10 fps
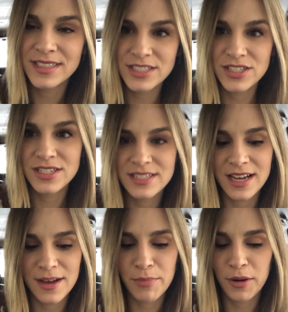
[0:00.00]
It's just
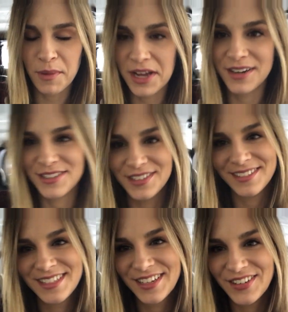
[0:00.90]
part of my character.
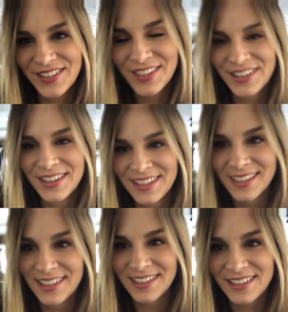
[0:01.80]
So,
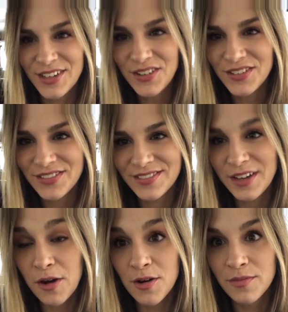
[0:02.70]
cool.
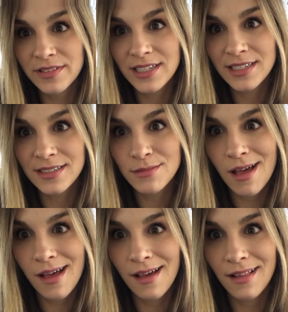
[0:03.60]
Hopefully it goes
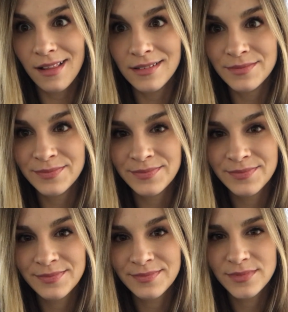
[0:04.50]
well.
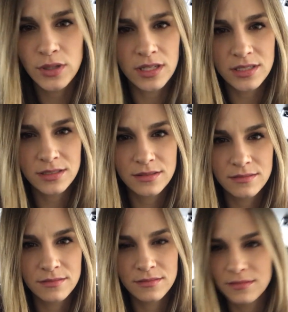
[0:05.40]
Do I look
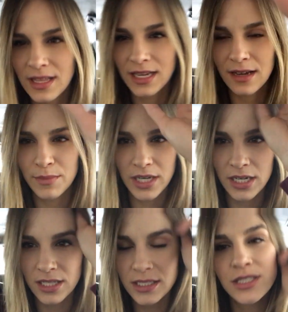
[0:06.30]
like I'm in
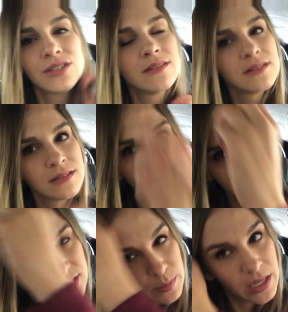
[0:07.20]
college?
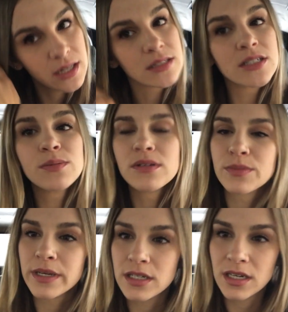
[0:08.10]
Is my character supposed
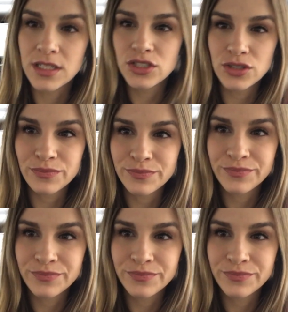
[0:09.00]
to be in college?